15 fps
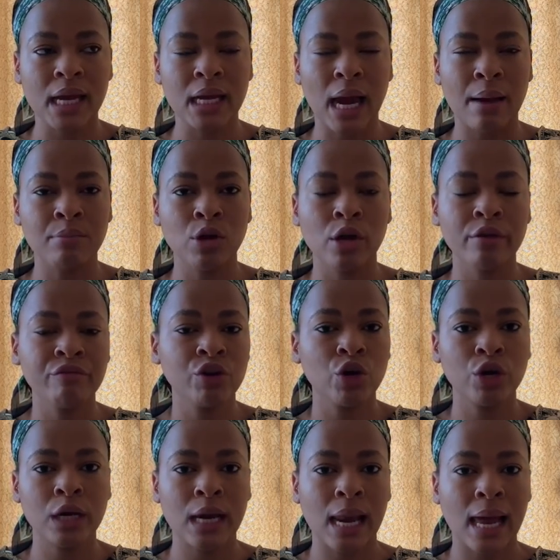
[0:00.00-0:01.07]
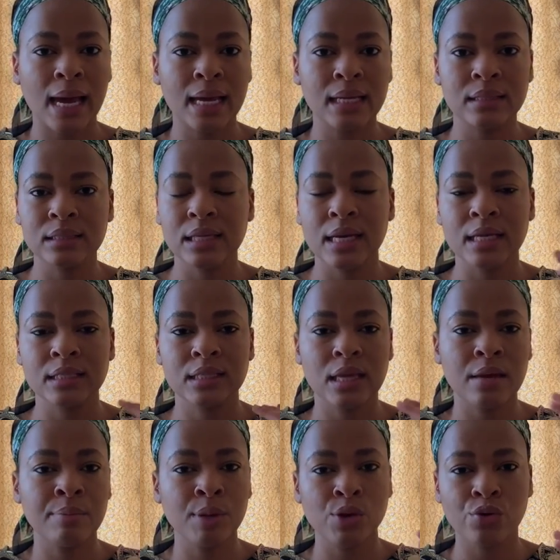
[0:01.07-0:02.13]
And I'm not even gonna lie and say it's
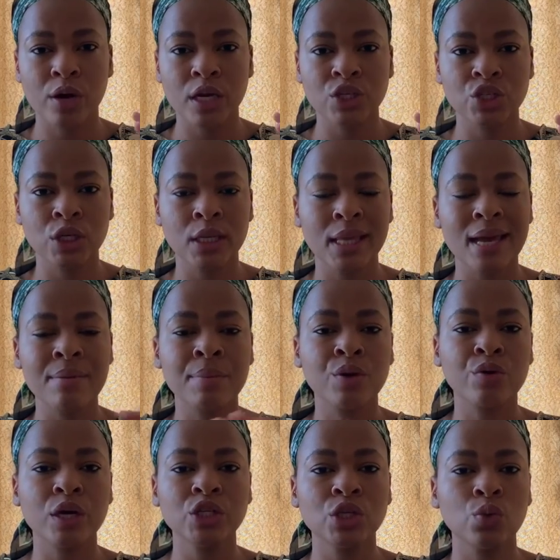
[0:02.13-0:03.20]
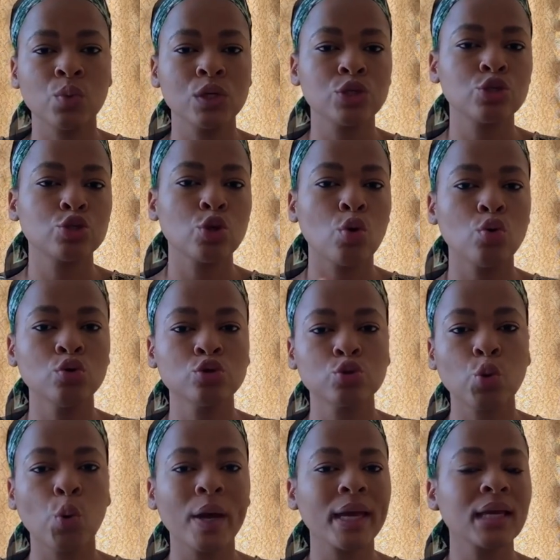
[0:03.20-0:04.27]
the immigration was so
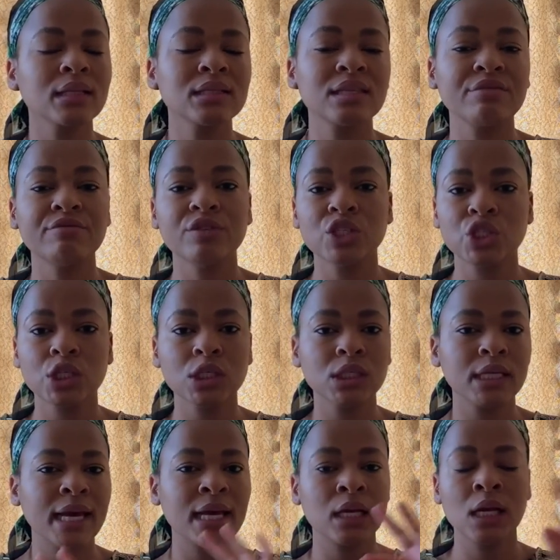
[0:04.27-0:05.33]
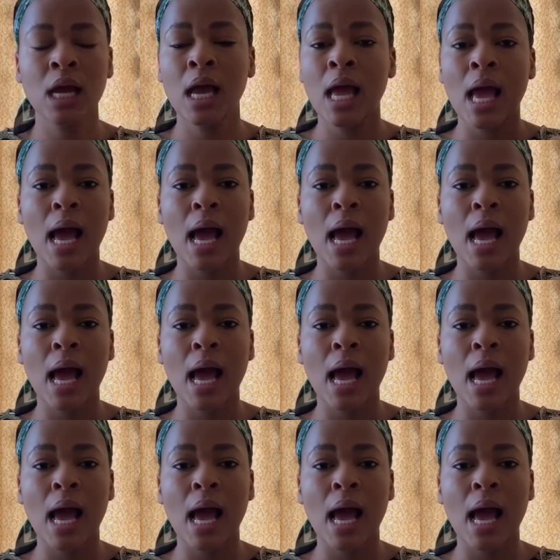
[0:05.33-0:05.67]
quick and sufficient, and